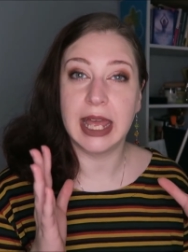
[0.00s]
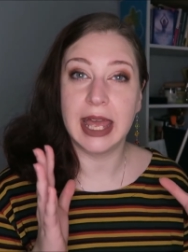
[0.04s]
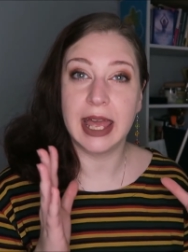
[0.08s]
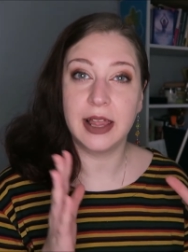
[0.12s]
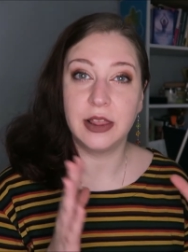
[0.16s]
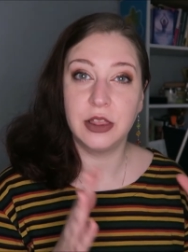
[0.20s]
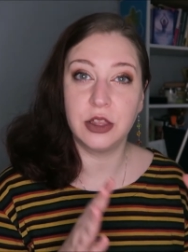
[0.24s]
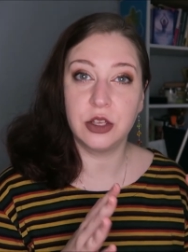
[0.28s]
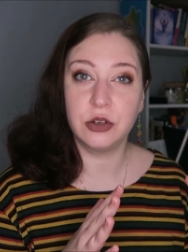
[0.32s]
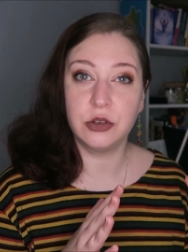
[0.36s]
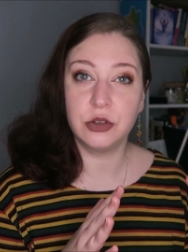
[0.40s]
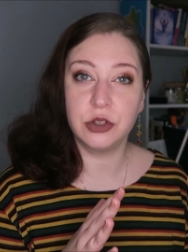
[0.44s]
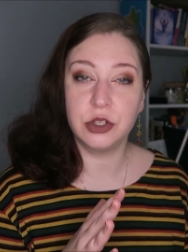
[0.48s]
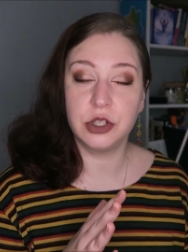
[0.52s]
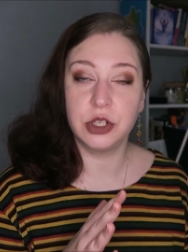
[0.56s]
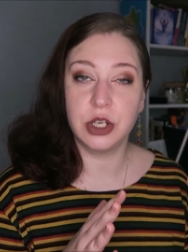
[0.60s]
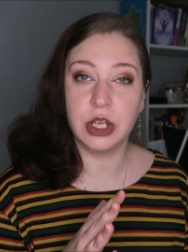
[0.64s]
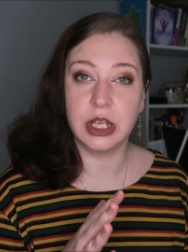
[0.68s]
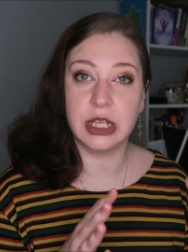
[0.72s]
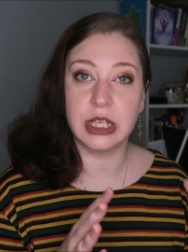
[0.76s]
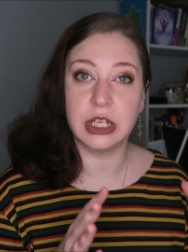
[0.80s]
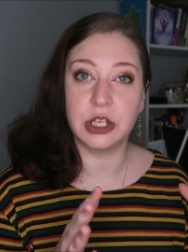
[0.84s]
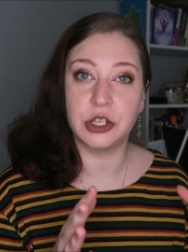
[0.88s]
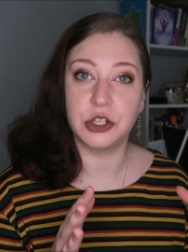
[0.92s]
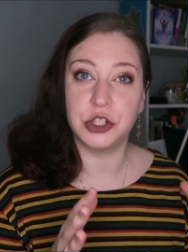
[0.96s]

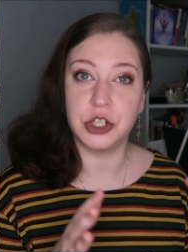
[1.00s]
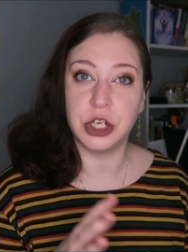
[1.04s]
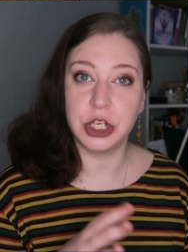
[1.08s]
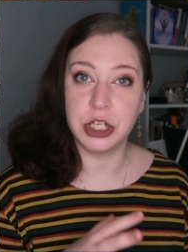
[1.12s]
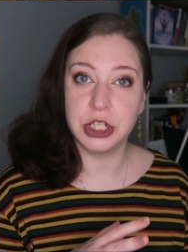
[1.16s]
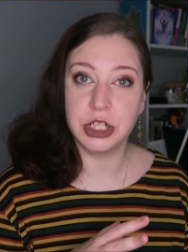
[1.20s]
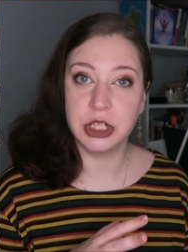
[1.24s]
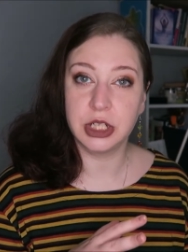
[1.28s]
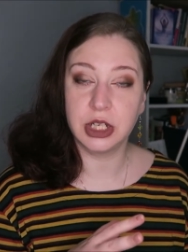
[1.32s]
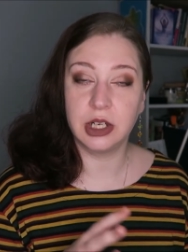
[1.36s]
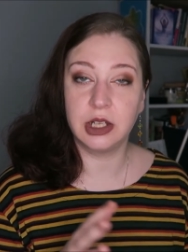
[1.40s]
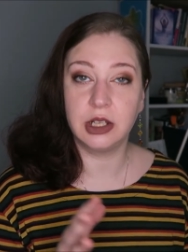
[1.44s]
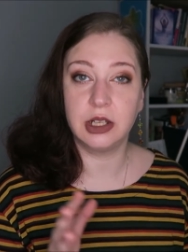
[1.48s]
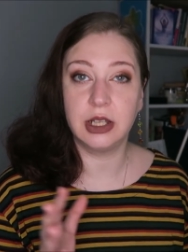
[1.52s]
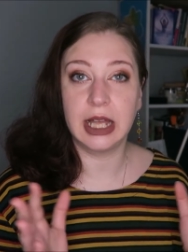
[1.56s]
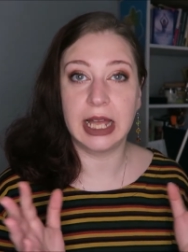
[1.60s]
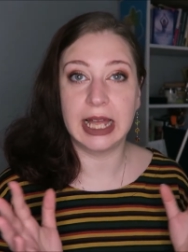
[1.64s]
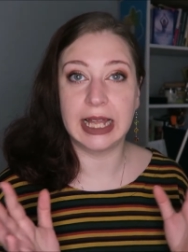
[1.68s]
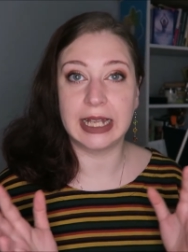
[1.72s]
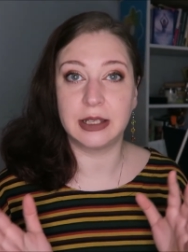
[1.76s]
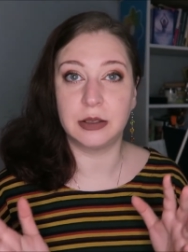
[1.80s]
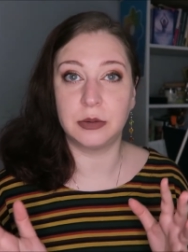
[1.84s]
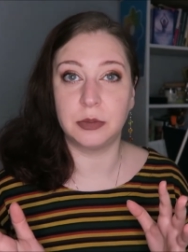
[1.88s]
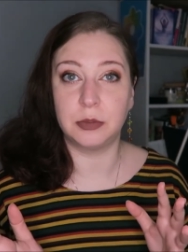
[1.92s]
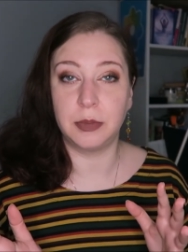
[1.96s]
energetical
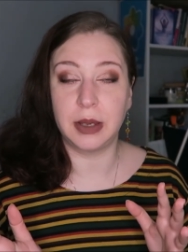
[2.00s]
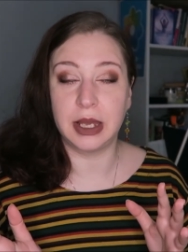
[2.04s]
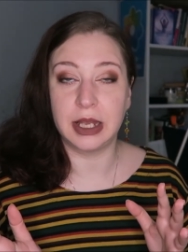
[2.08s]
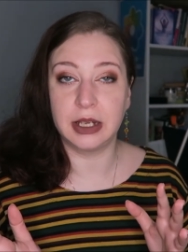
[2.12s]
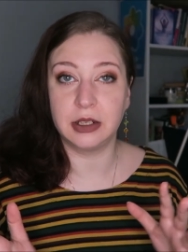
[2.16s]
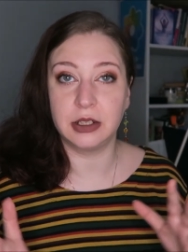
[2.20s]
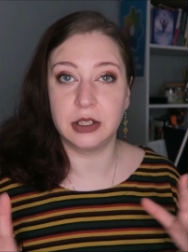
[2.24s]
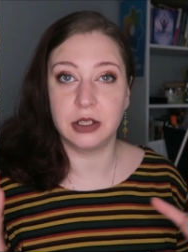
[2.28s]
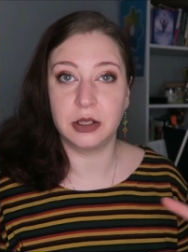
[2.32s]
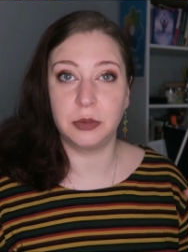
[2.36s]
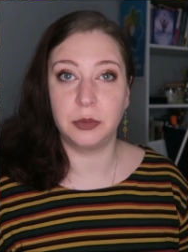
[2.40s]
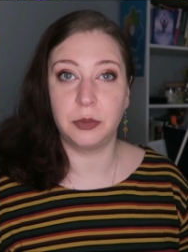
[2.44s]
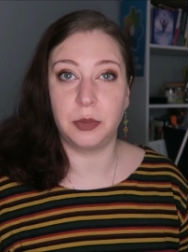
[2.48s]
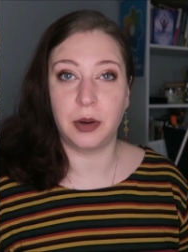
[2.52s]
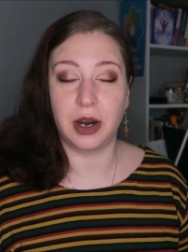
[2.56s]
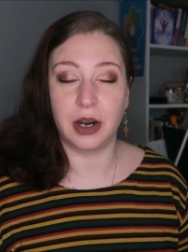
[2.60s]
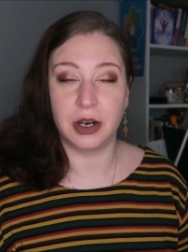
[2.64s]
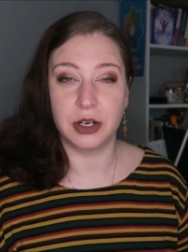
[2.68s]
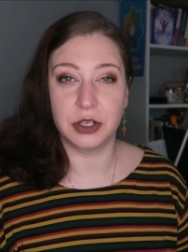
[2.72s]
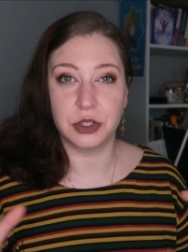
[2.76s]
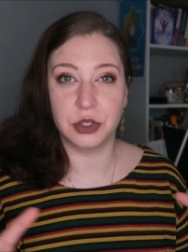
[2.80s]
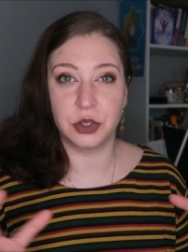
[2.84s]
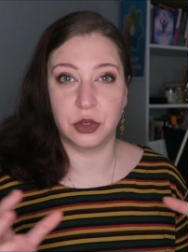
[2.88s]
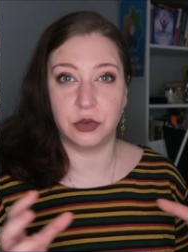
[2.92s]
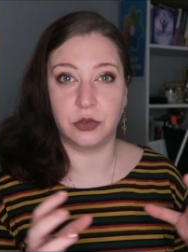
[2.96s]
and mental
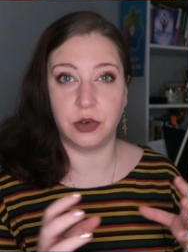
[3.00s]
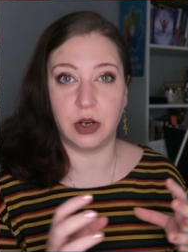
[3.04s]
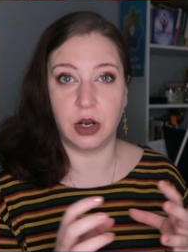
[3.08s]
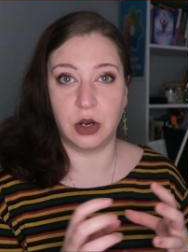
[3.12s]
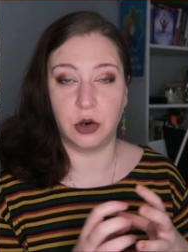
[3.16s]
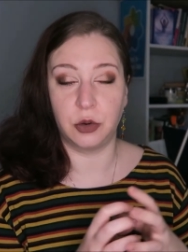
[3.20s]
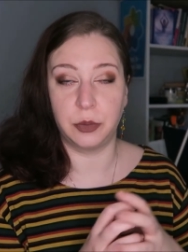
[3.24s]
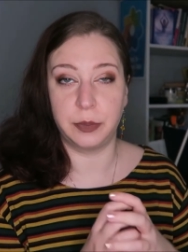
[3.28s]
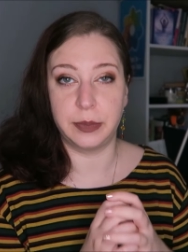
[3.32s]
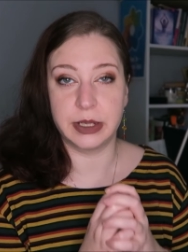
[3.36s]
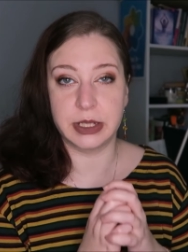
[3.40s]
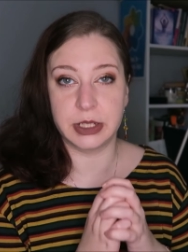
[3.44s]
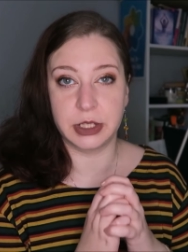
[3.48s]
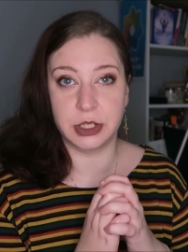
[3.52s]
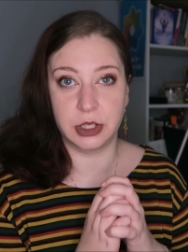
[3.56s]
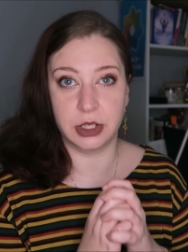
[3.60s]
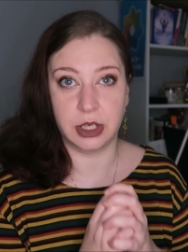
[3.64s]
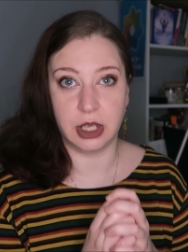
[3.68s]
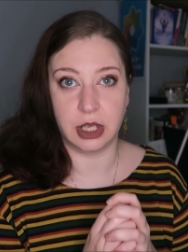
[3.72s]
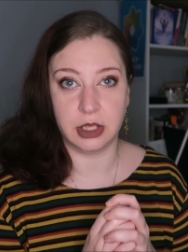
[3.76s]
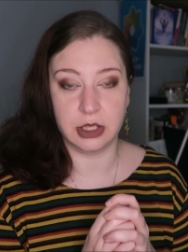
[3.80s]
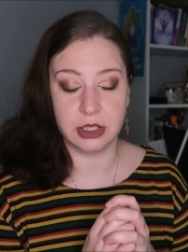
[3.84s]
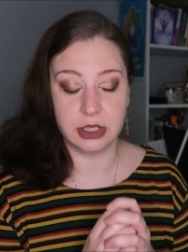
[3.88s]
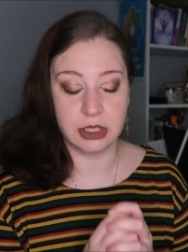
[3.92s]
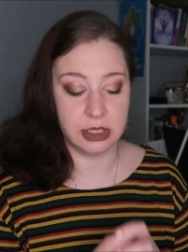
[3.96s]
parts of our
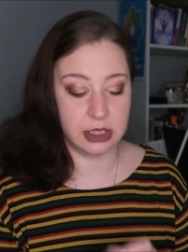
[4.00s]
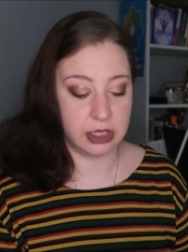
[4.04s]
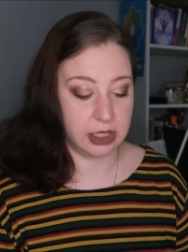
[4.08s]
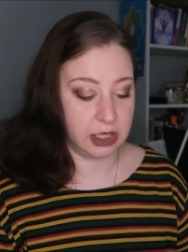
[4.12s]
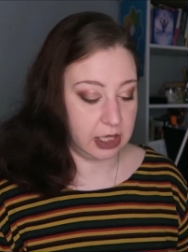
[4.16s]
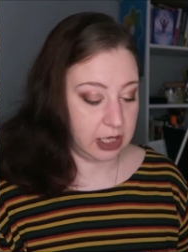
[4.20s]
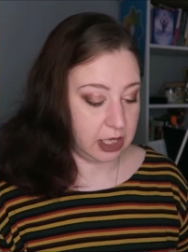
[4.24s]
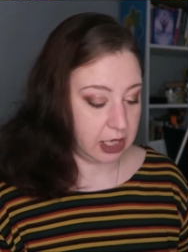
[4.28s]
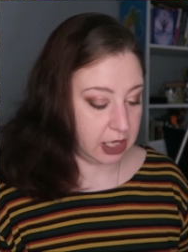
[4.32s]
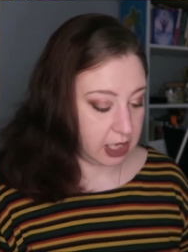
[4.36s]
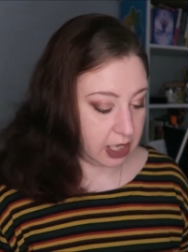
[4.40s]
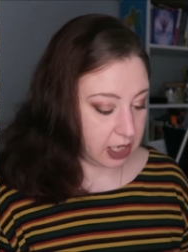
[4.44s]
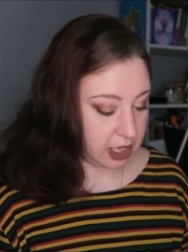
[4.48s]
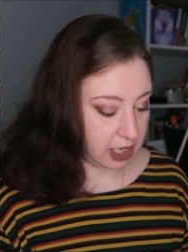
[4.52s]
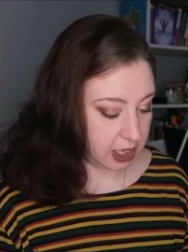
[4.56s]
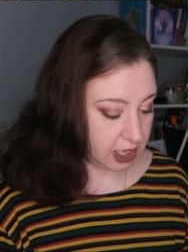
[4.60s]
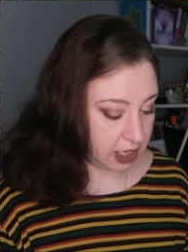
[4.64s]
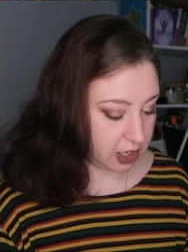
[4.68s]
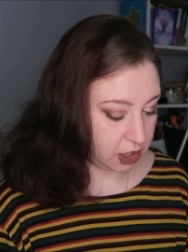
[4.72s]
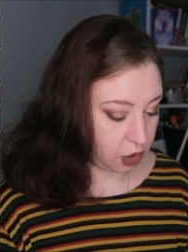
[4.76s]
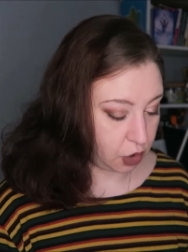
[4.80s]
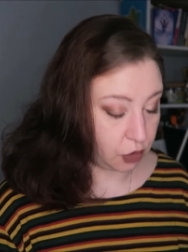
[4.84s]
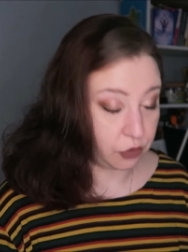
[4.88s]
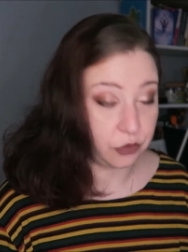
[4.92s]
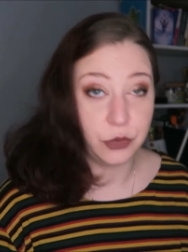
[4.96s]
personality,
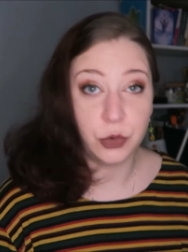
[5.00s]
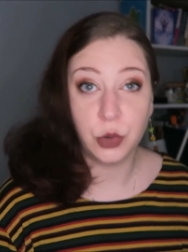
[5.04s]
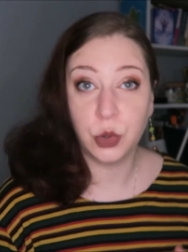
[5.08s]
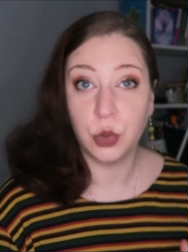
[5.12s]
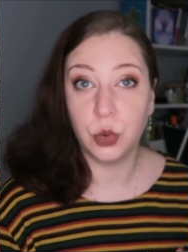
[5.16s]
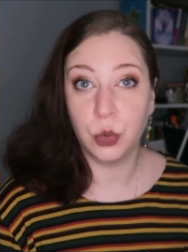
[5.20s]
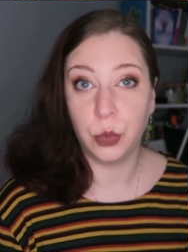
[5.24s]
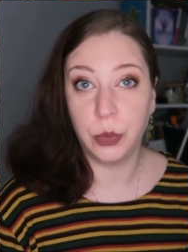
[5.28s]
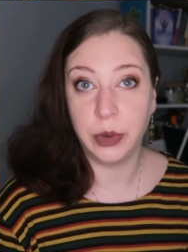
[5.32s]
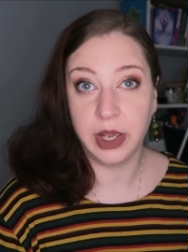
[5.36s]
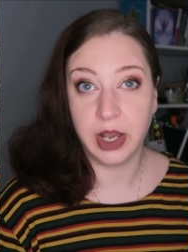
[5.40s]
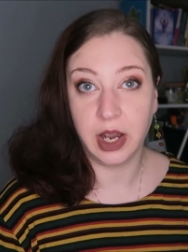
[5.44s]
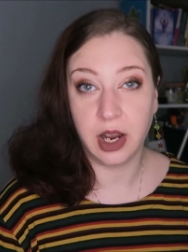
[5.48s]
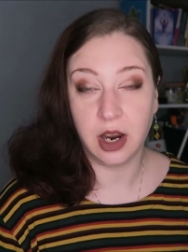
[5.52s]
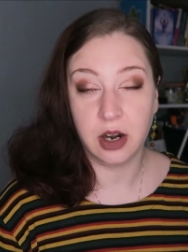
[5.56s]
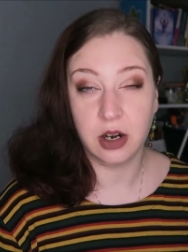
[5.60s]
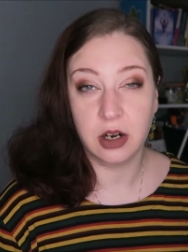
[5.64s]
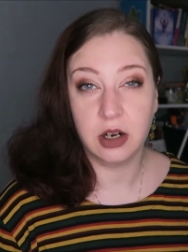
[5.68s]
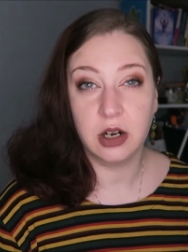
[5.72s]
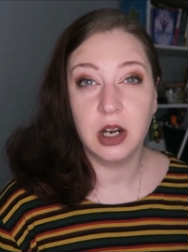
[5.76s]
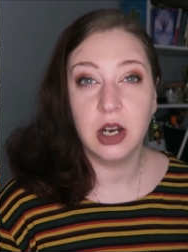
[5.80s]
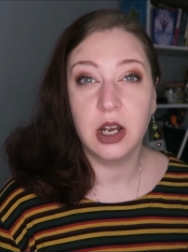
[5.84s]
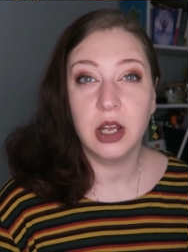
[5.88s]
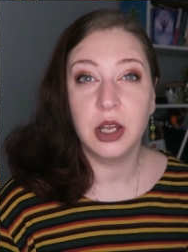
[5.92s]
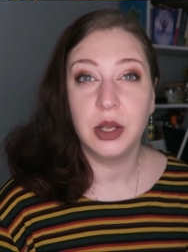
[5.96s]
of who we are.